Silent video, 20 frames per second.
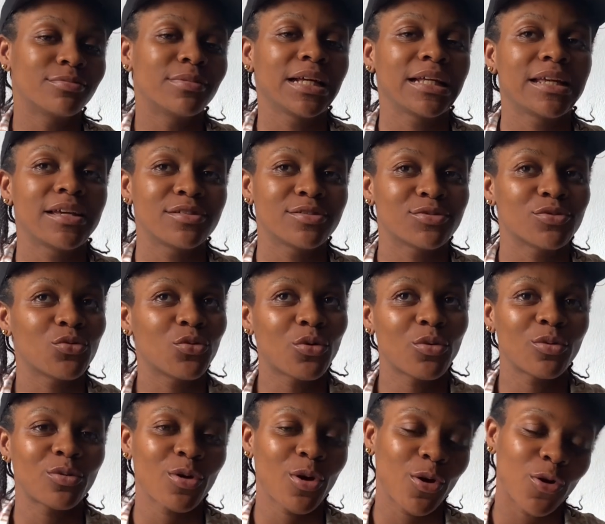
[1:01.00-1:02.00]
market, so
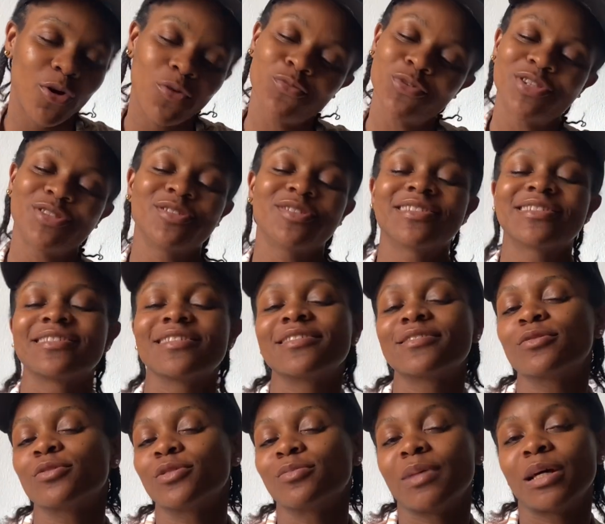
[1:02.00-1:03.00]
come with us.
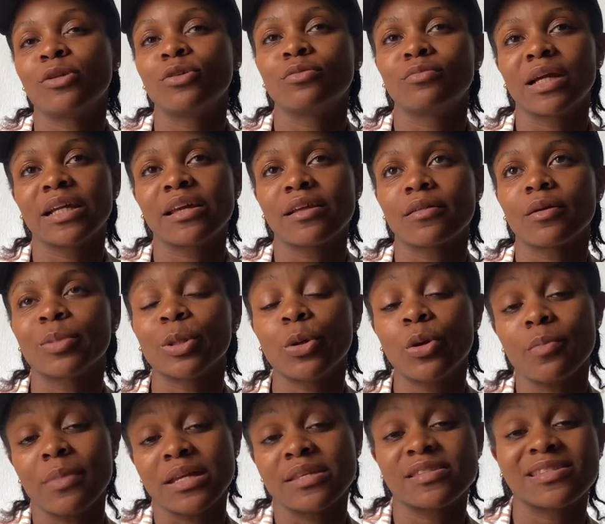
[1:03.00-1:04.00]
Let's go to Balogun market. I'll be
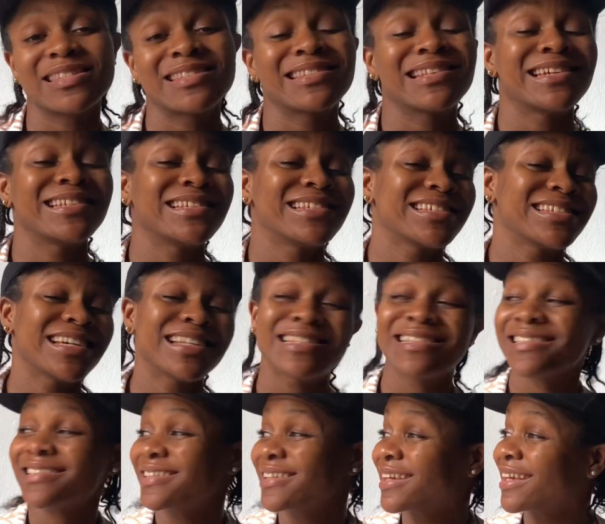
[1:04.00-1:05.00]
going with my sister. It's a
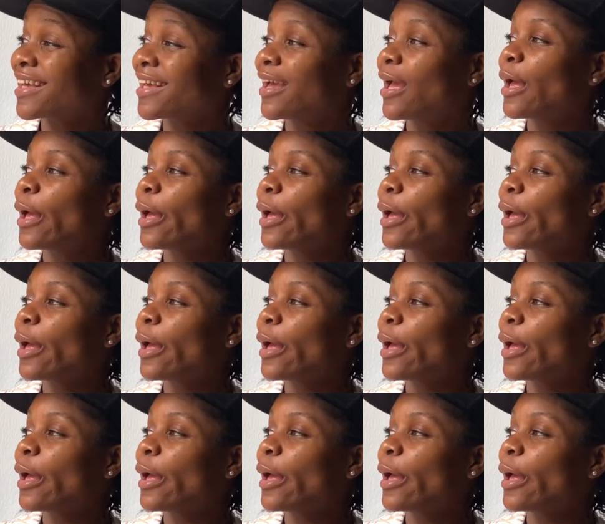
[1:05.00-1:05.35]
Saturday